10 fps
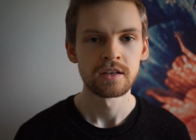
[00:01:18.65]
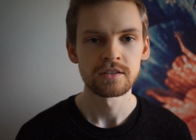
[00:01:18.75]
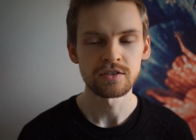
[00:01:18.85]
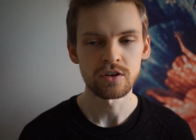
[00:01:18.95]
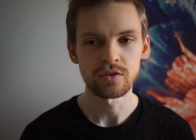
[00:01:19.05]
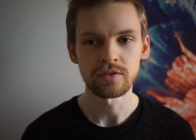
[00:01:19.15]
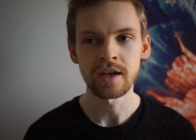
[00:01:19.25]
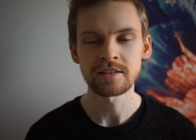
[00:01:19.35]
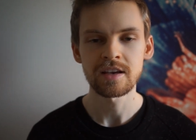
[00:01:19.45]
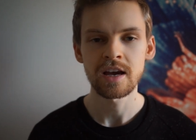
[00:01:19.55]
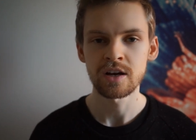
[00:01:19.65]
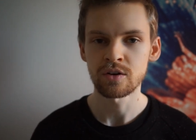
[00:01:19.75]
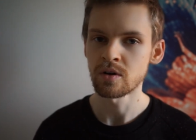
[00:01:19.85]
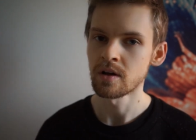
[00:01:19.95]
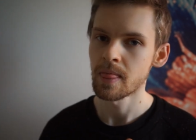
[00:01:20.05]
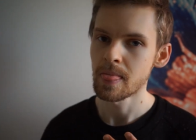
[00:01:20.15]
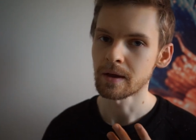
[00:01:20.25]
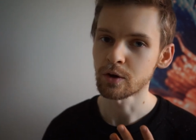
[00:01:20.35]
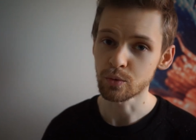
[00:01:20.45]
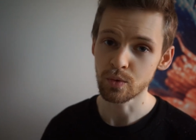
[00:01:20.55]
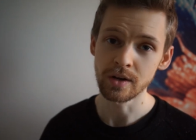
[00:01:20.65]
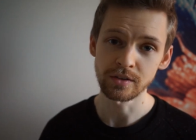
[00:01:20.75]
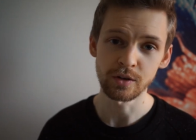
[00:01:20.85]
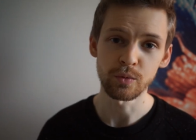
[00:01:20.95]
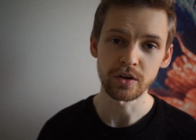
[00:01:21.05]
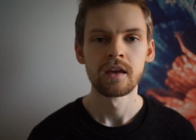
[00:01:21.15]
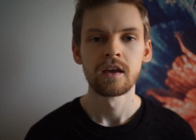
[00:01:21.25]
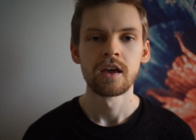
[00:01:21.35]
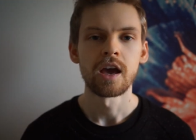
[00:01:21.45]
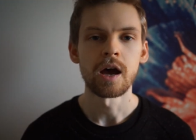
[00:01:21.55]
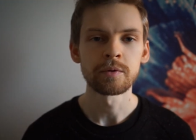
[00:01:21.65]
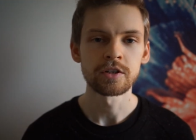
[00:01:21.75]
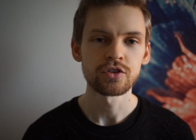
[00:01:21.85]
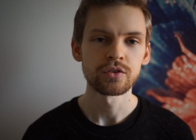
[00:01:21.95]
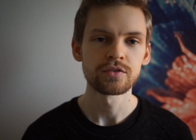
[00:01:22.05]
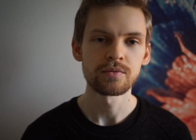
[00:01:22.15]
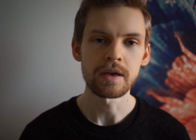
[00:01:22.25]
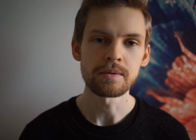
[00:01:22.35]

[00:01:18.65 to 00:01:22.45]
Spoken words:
So that's how grounding works. I'm gonna show you some